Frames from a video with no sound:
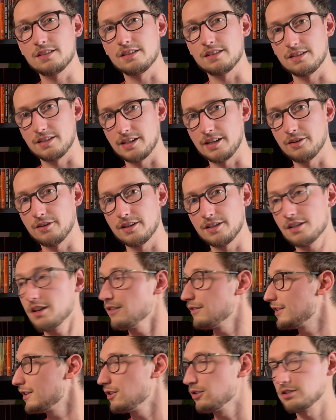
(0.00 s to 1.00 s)
series of
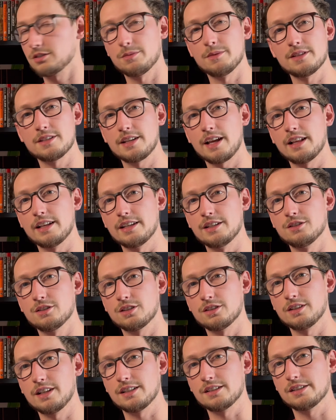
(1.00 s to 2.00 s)
the Ultimate Silent Hill
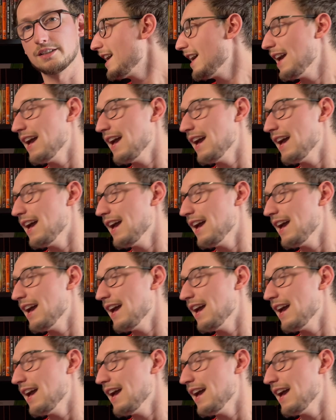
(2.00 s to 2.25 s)
Collection.